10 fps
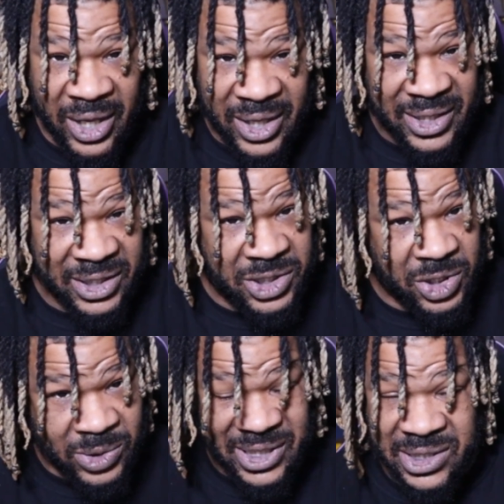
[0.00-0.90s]
then two
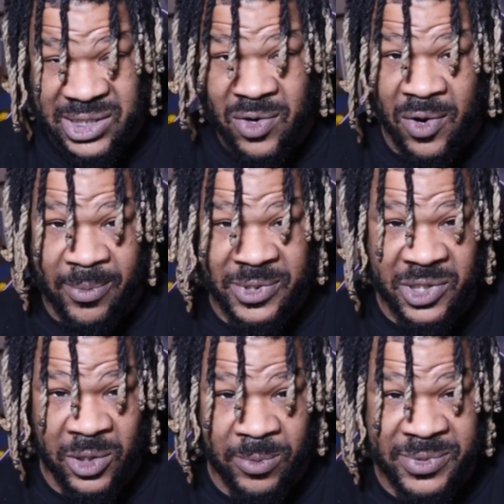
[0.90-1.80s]
sets of
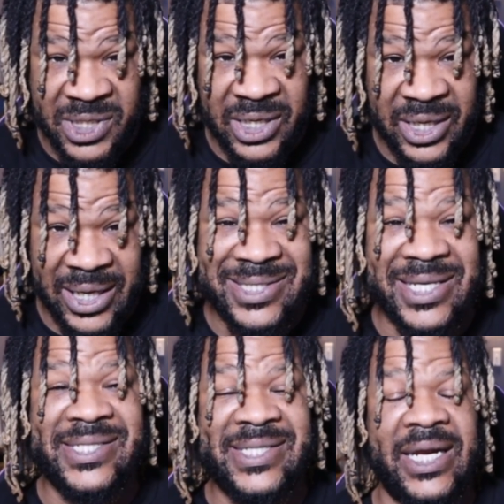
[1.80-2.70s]
chromosomes is
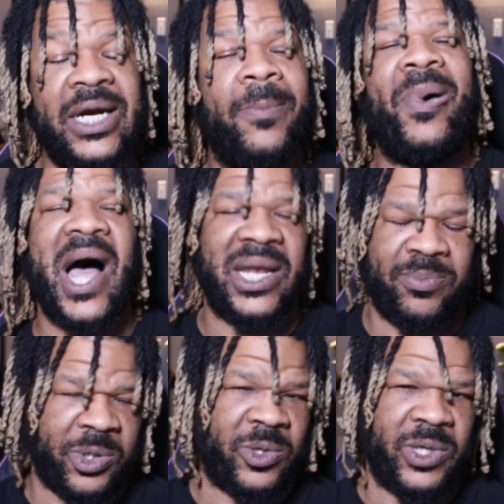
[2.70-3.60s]
considered a
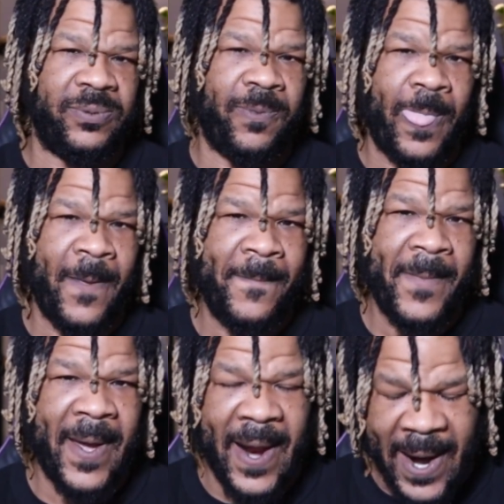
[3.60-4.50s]
polyploid.
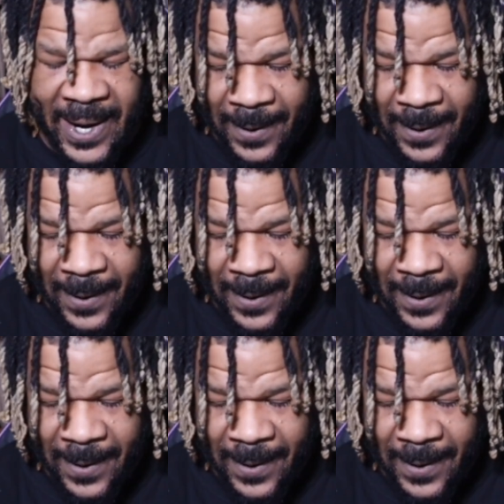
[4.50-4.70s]
All right.